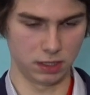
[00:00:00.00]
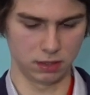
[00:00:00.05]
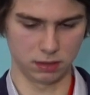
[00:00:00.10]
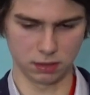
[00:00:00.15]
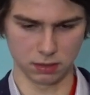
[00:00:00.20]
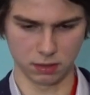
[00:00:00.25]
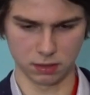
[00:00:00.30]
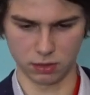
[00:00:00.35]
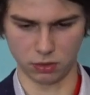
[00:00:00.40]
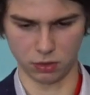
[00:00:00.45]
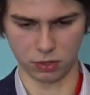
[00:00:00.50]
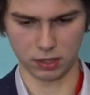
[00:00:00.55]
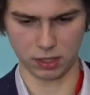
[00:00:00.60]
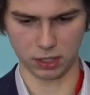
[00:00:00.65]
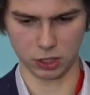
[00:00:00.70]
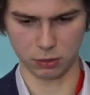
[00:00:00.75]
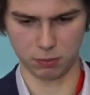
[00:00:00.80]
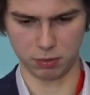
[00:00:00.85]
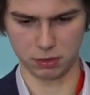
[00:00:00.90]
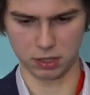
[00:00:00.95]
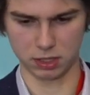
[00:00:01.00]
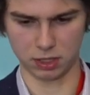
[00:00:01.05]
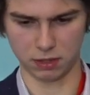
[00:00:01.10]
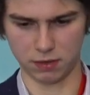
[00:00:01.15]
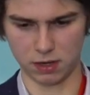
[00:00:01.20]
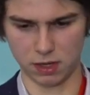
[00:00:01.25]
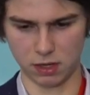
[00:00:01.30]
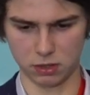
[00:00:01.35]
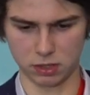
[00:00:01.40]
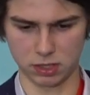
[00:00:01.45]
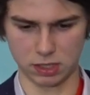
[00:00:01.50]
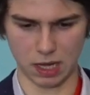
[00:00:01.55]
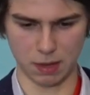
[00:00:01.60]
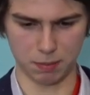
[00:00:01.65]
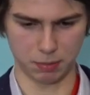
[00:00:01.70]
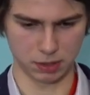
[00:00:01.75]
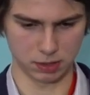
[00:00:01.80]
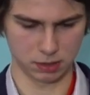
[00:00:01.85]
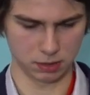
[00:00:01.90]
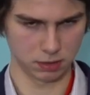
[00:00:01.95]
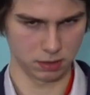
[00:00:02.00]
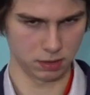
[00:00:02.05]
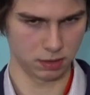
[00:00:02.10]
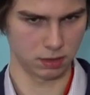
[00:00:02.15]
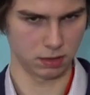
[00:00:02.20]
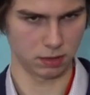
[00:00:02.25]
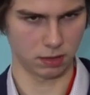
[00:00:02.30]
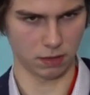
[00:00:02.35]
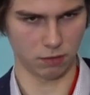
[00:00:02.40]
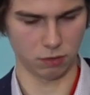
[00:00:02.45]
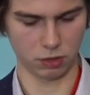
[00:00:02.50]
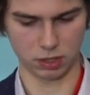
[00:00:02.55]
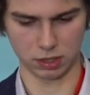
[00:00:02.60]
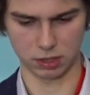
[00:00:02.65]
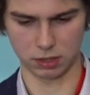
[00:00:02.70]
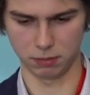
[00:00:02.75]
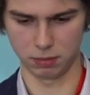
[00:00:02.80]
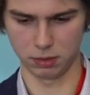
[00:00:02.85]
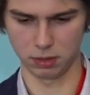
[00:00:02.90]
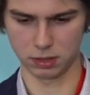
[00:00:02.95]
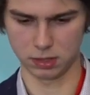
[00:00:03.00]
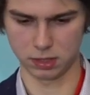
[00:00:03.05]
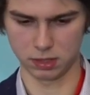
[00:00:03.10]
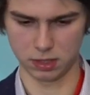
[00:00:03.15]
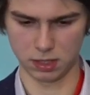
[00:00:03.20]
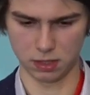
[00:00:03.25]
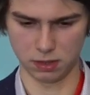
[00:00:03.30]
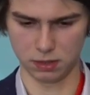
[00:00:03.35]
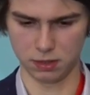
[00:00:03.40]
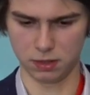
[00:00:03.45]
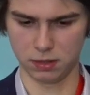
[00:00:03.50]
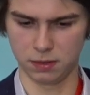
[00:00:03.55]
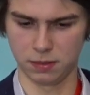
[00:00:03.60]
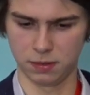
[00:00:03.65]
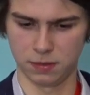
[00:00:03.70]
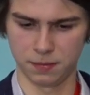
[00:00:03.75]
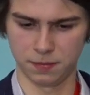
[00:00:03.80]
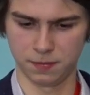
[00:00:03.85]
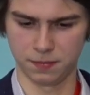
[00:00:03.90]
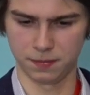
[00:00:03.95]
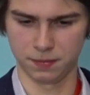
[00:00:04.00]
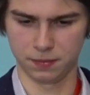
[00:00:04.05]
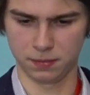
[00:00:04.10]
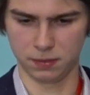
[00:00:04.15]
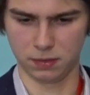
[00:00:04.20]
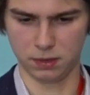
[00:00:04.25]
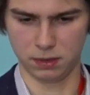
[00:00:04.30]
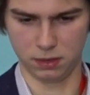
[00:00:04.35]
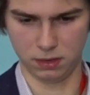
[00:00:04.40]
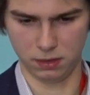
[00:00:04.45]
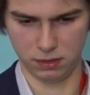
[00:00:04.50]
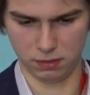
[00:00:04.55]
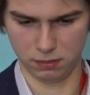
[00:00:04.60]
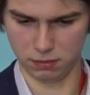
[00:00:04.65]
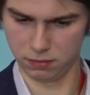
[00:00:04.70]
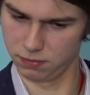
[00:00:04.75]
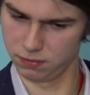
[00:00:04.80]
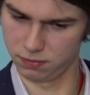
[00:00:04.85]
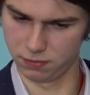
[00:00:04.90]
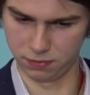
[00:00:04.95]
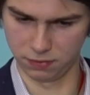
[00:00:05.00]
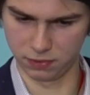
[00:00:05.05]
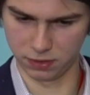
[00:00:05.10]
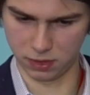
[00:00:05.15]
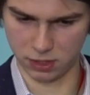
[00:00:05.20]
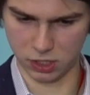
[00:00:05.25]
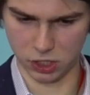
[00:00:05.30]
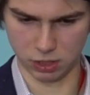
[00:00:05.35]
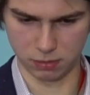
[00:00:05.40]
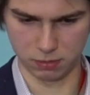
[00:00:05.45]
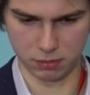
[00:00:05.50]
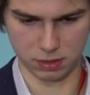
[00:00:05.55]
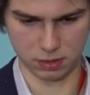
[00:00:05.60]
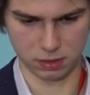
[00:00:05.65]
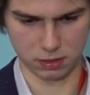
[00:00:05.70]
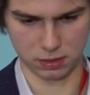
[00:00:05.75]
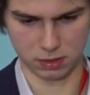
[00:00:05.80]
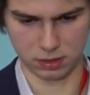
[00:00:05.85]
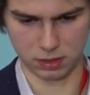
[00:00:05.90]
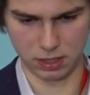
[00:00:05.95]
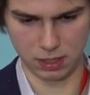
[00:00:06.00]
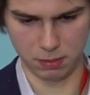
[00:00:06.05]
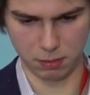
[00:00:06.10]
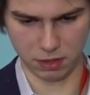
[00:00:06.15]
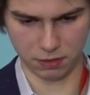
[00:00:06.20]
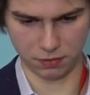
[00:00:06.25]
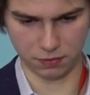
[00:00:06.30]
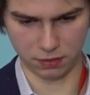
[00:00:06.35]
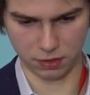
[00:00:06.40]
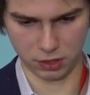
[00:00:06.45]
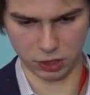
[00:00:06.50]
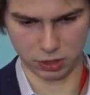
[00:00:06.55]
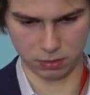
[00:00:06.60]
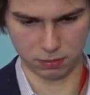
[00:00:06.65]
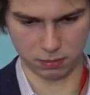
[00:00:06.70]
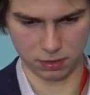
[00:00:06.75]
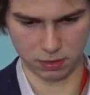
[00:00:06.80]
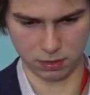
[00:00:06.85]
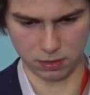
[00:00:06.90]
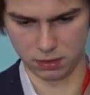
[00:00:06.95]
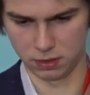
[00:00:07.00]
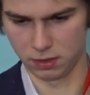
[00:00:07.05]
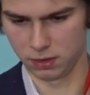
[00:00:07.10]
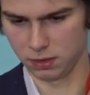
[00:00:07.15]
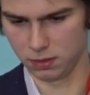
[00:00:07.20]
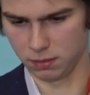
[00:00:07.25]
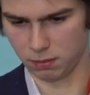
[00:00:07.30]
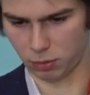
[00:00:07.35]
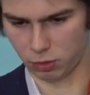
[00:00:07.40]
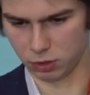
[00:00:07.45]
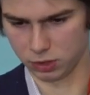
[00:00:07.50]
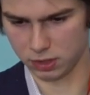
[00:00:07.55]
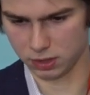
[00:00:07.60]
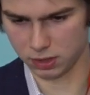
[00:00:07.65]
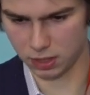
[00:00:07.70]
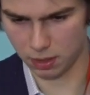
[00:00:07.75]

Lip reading: provide both the verdict and the recording of the way it was implemented. And as for the